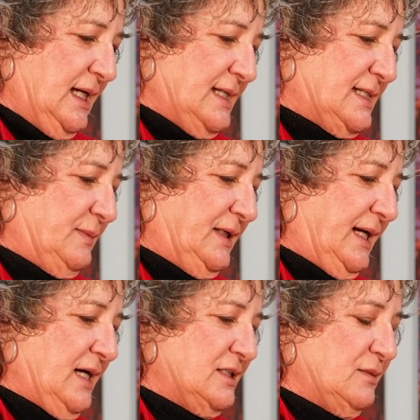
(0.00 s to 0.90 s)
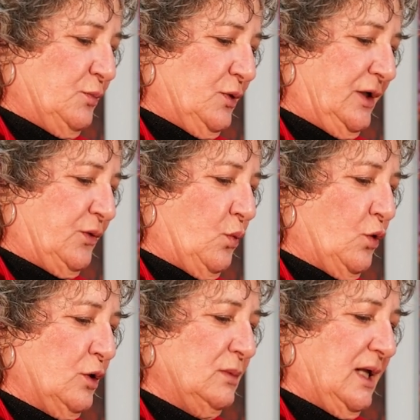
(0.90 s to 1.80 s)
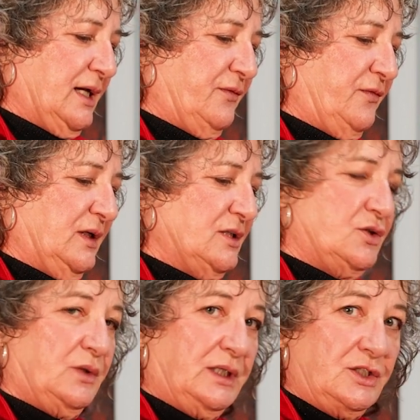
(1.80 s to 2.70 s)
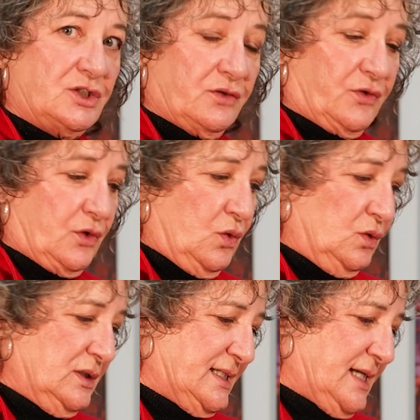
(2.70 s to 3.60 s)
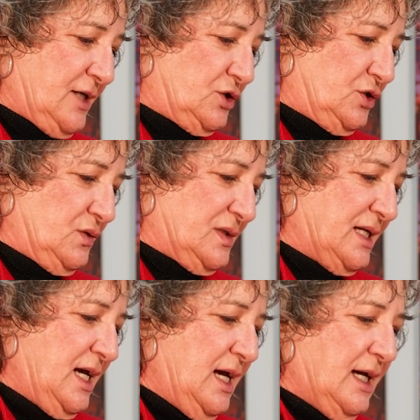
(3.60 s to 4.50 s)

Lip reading: as he began to breathe warm life into each of the cold statues.